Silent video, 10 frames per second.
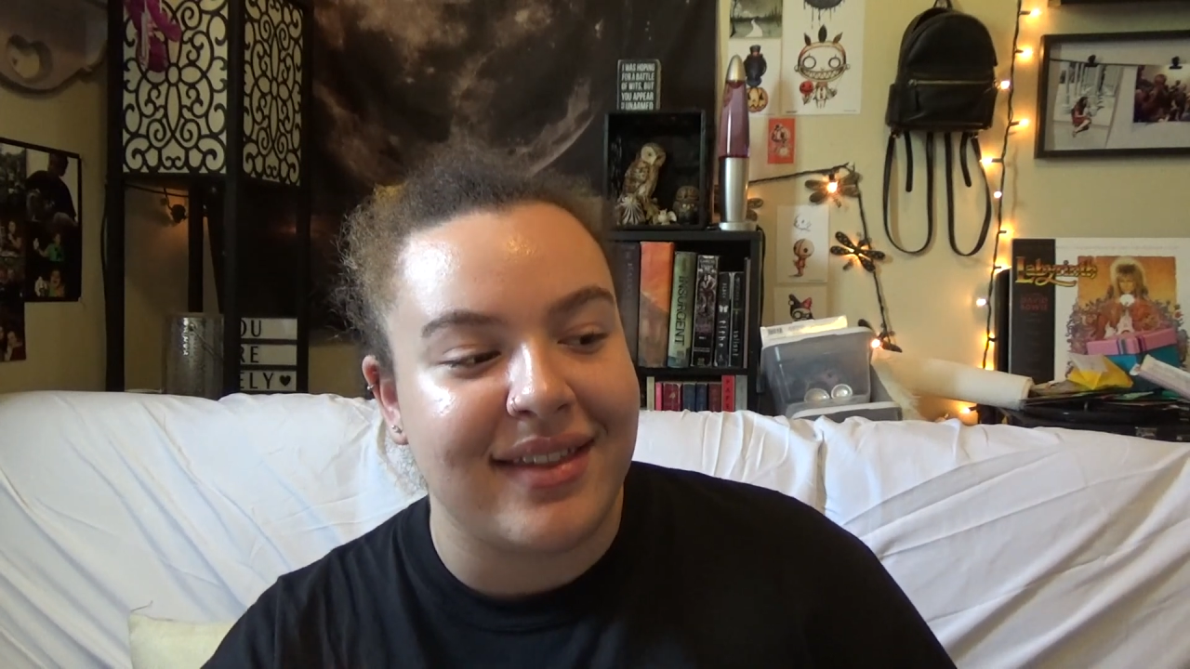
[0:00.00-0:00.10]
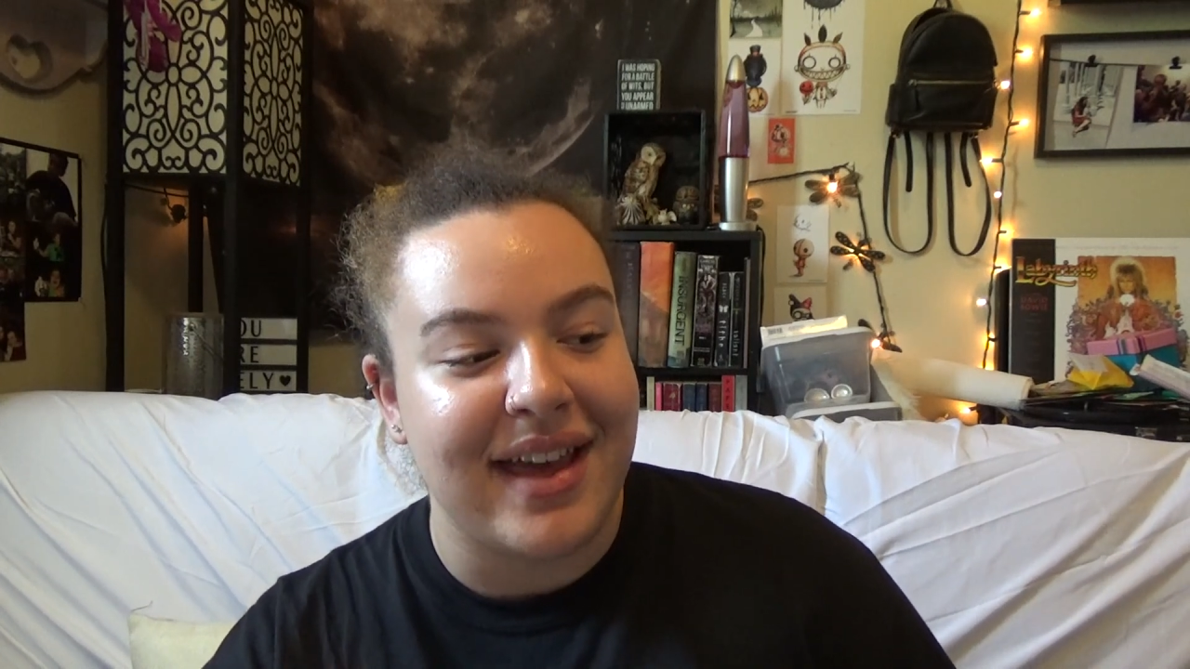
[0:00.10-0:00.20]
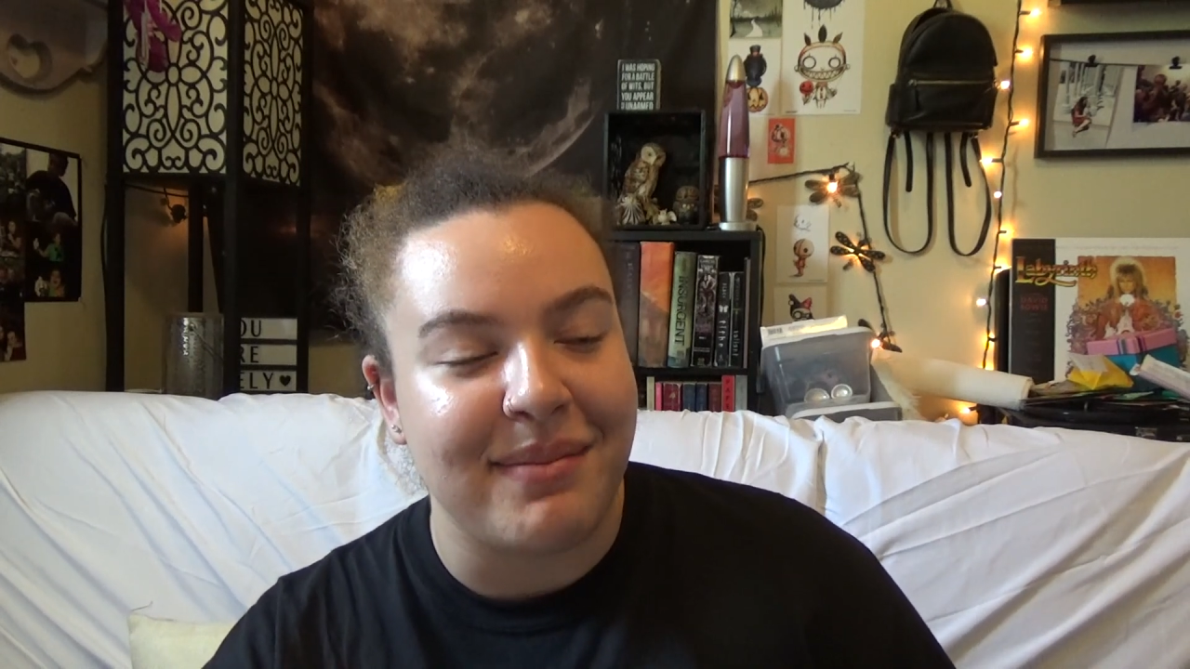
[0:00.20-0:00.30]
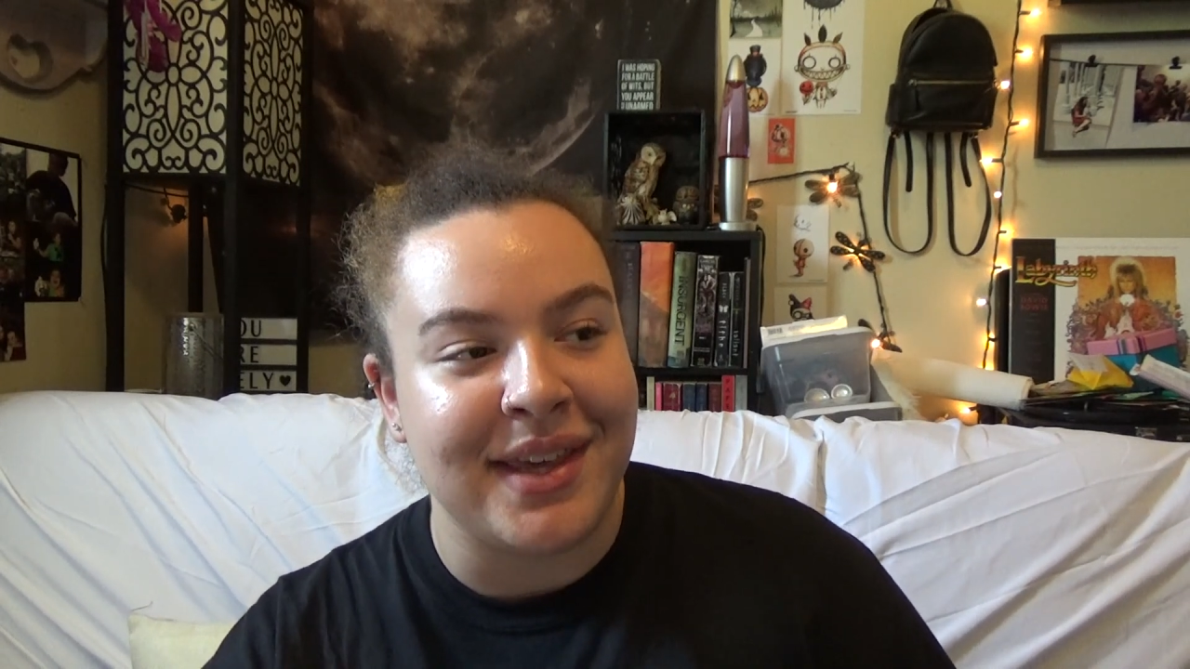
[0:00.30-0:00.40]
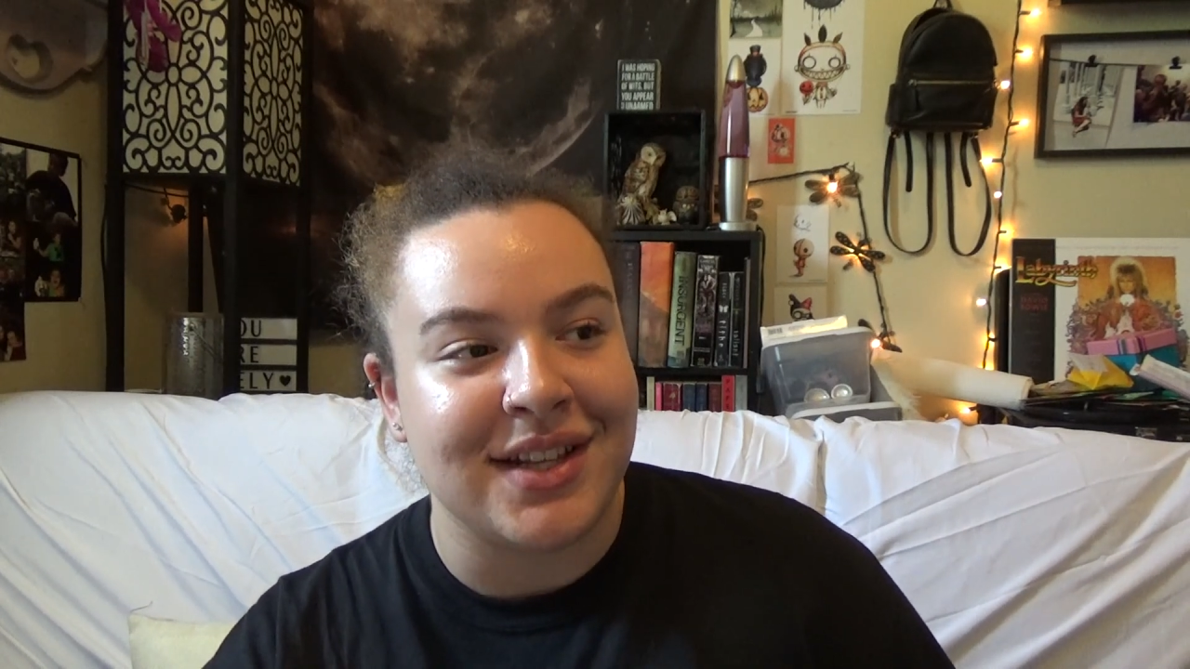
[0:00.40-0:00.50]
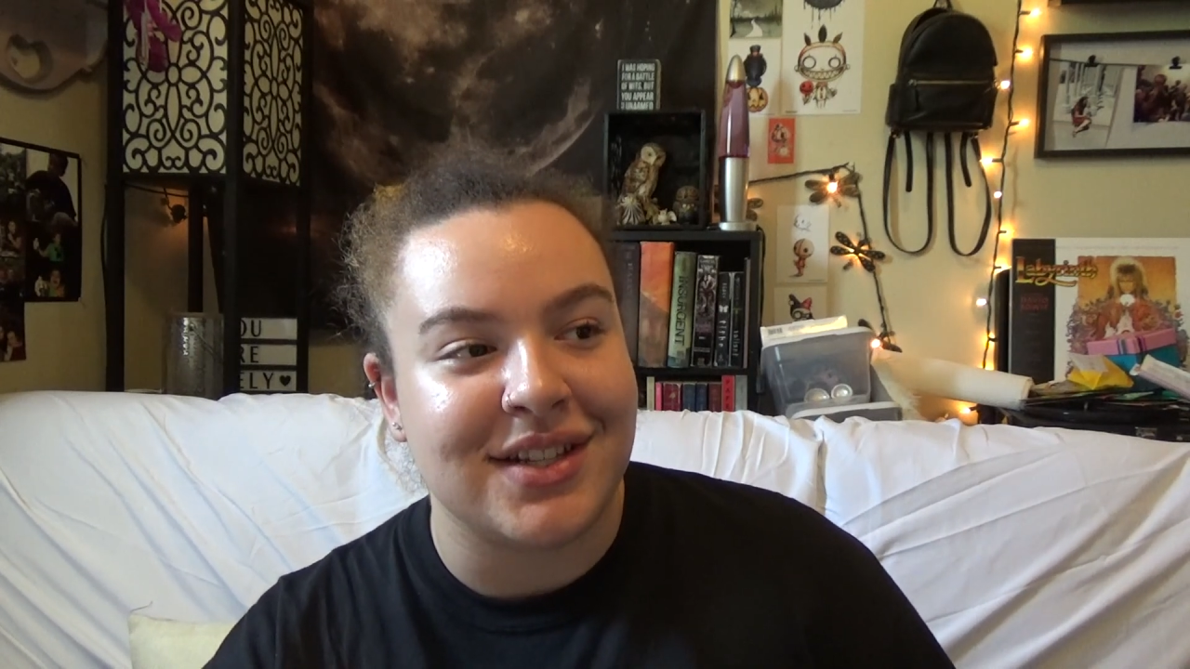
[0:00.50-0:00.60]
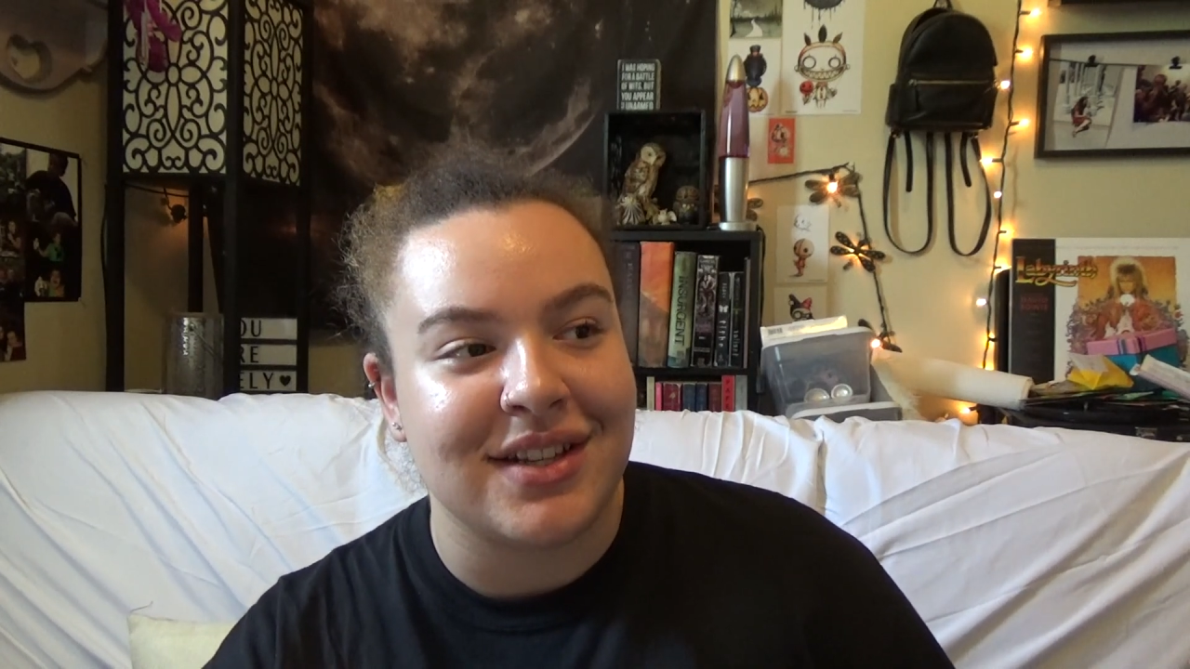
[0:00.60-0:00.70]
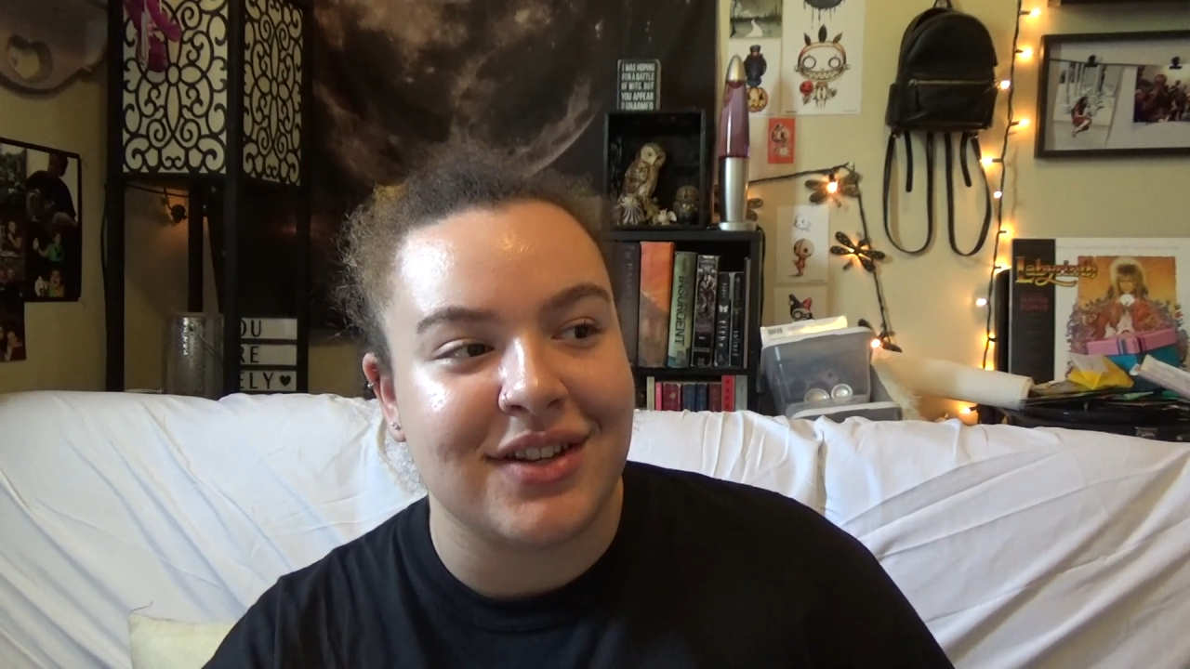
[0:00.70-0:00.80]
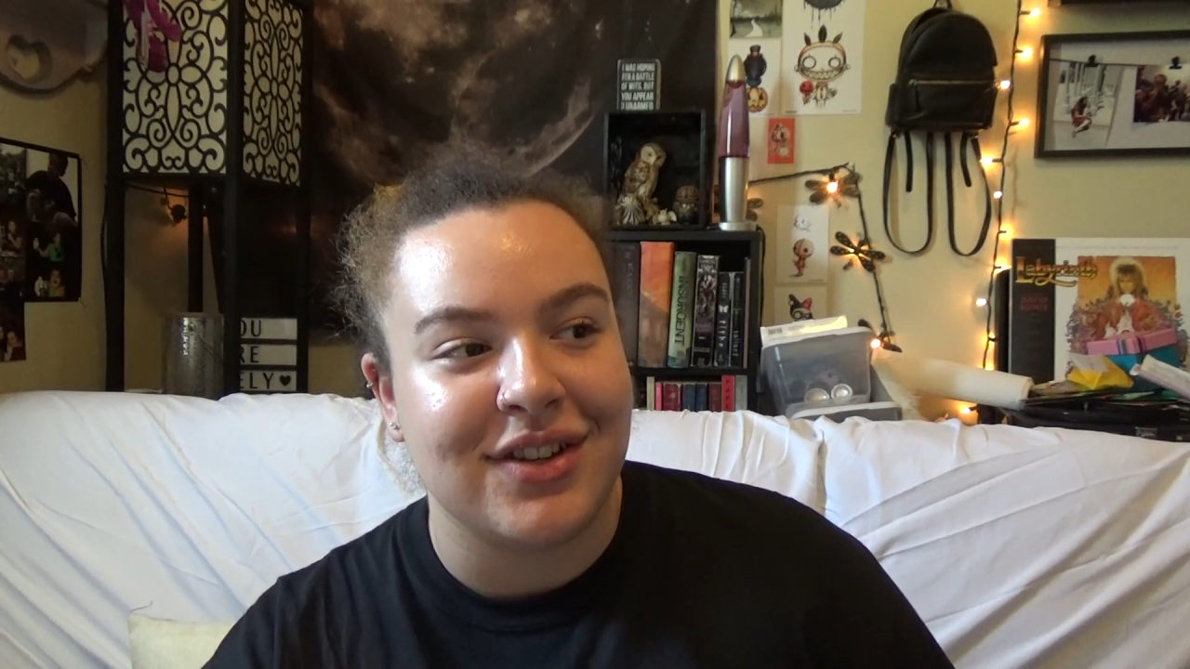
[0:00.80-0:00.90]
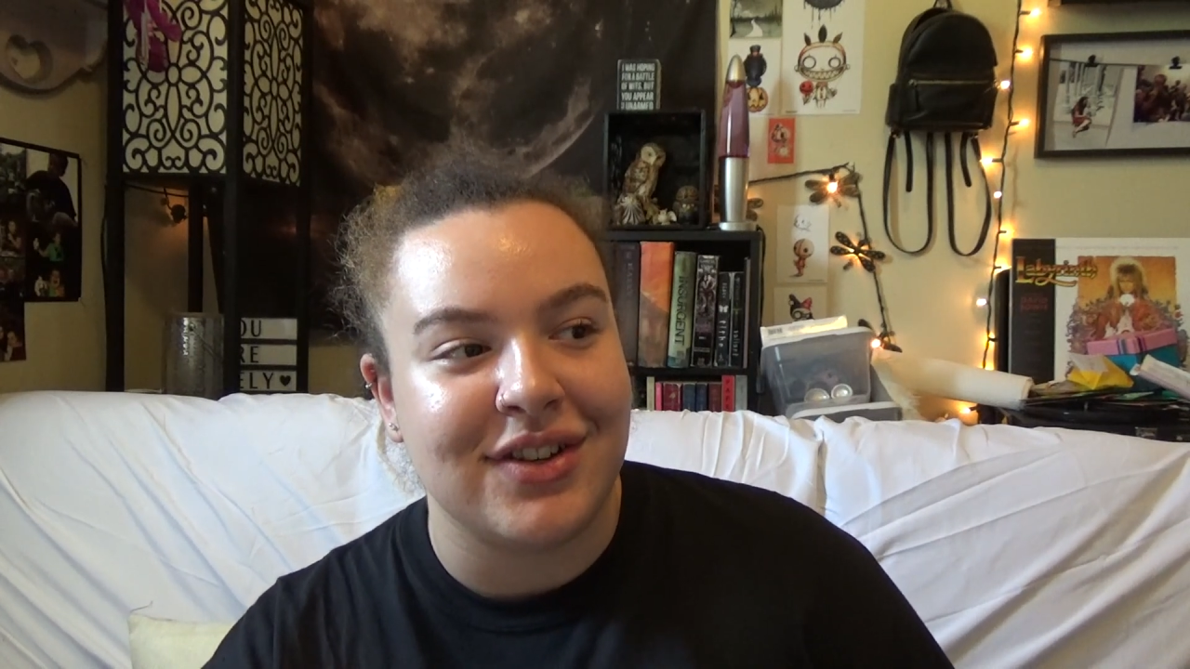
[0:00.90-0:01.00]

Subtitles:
that means